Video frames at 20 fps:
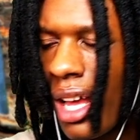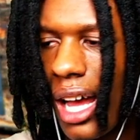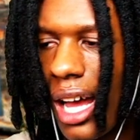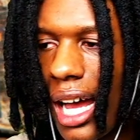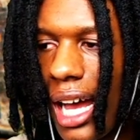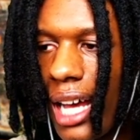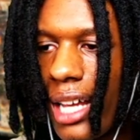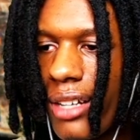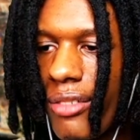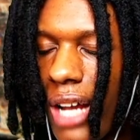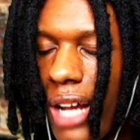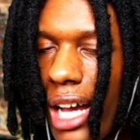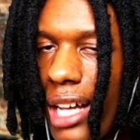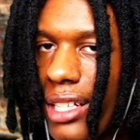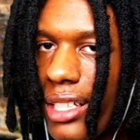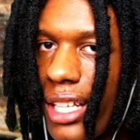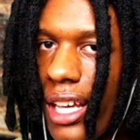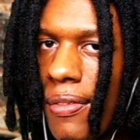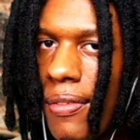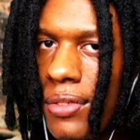I, I
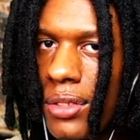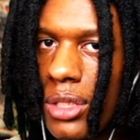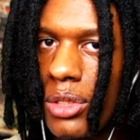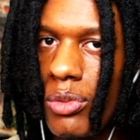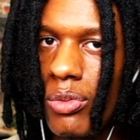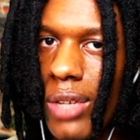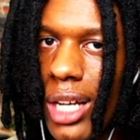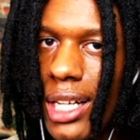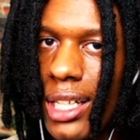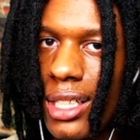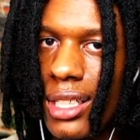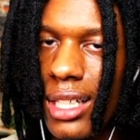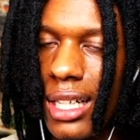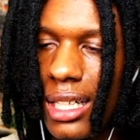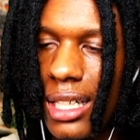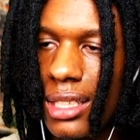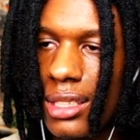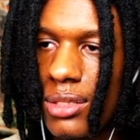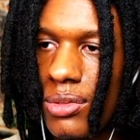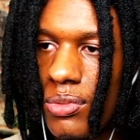definitely
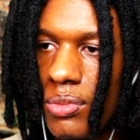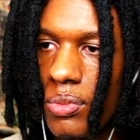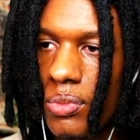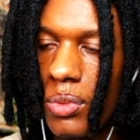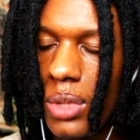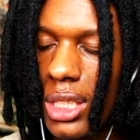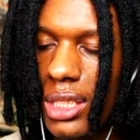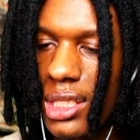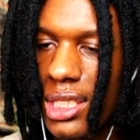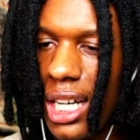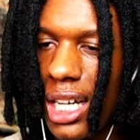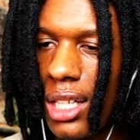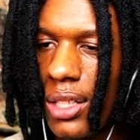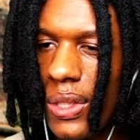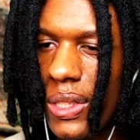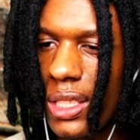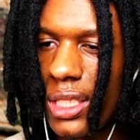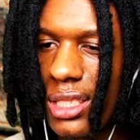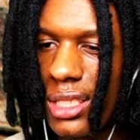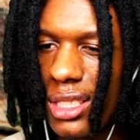recognize what genre
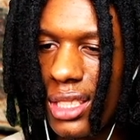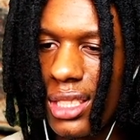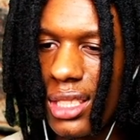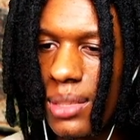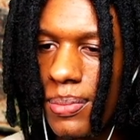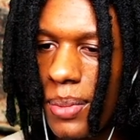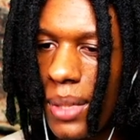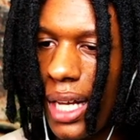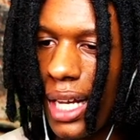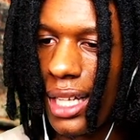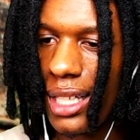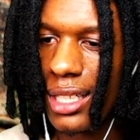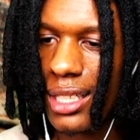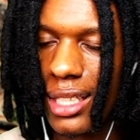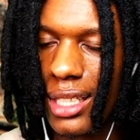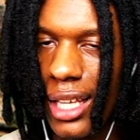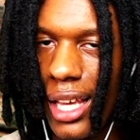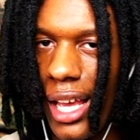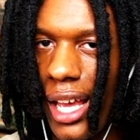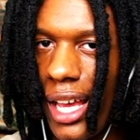this is, but I
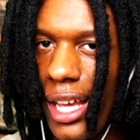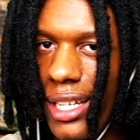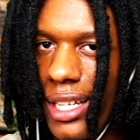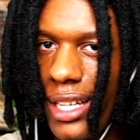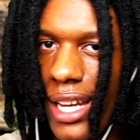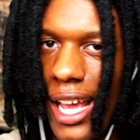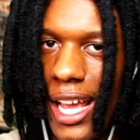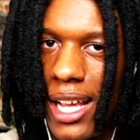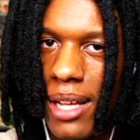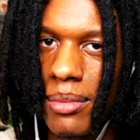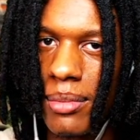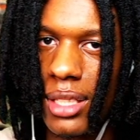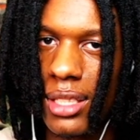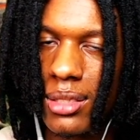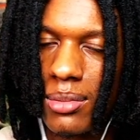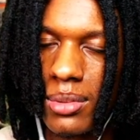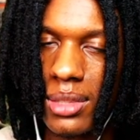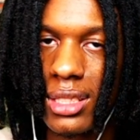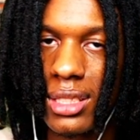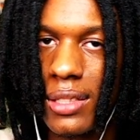can't name the
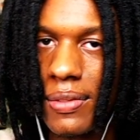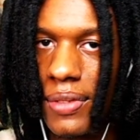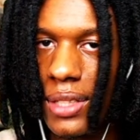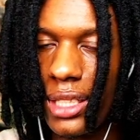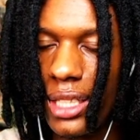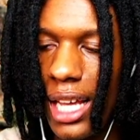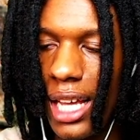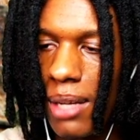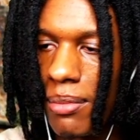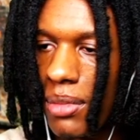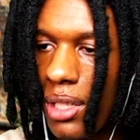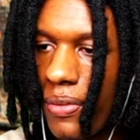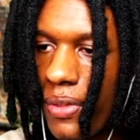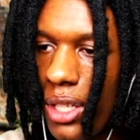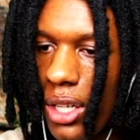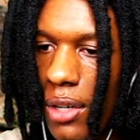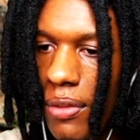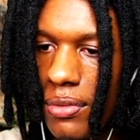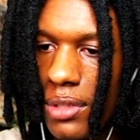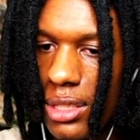specific name of it
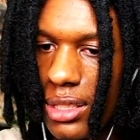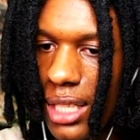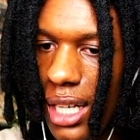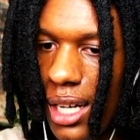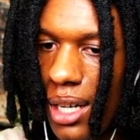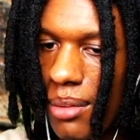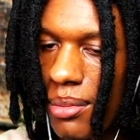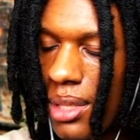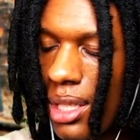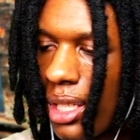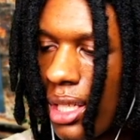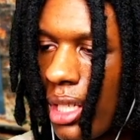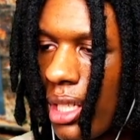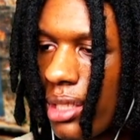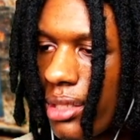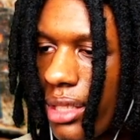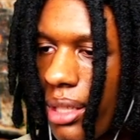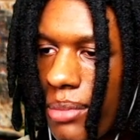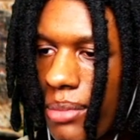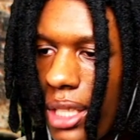off the top.
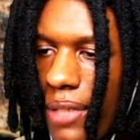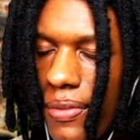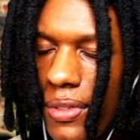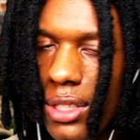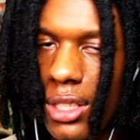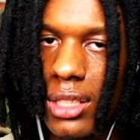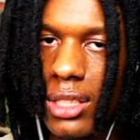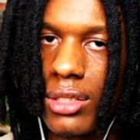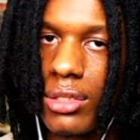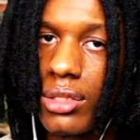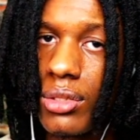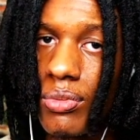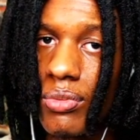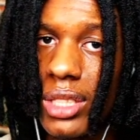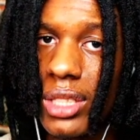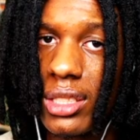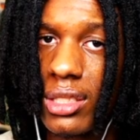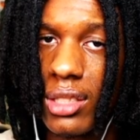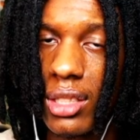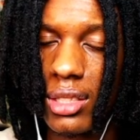So I'm definitely going to do some
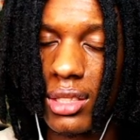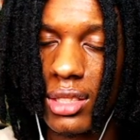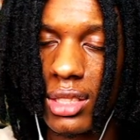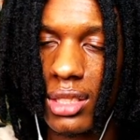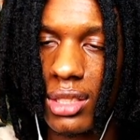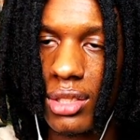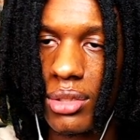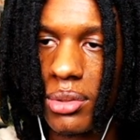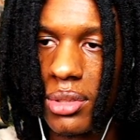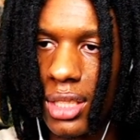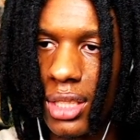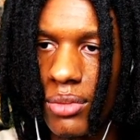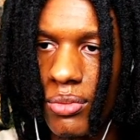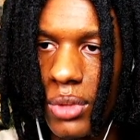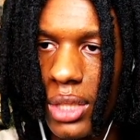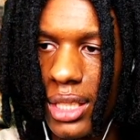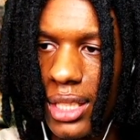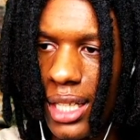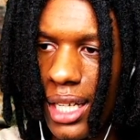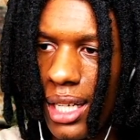research into it and
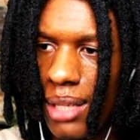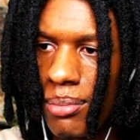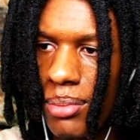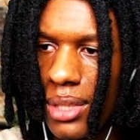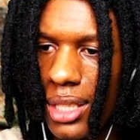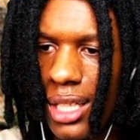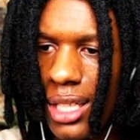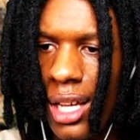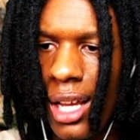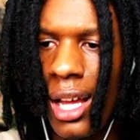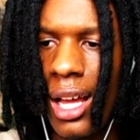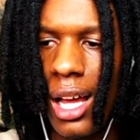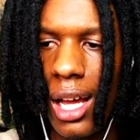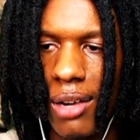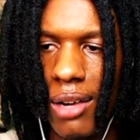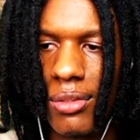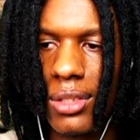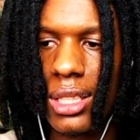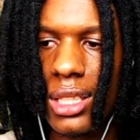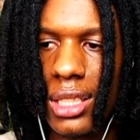whatnot. But I
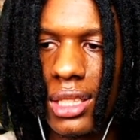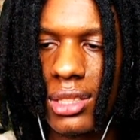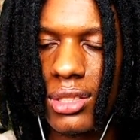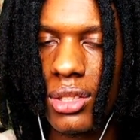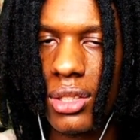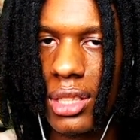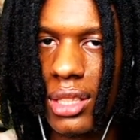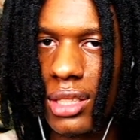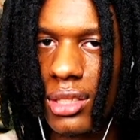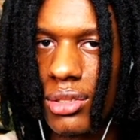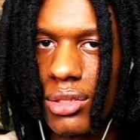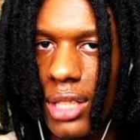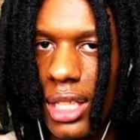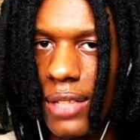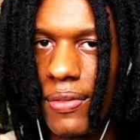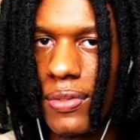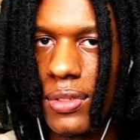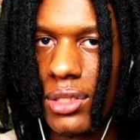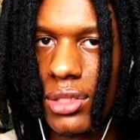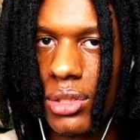really enjoyed this track
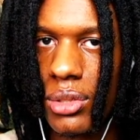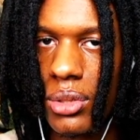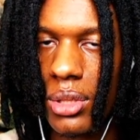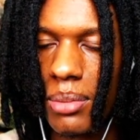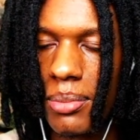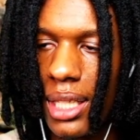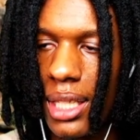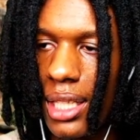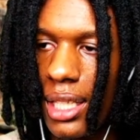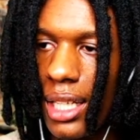for sure, man.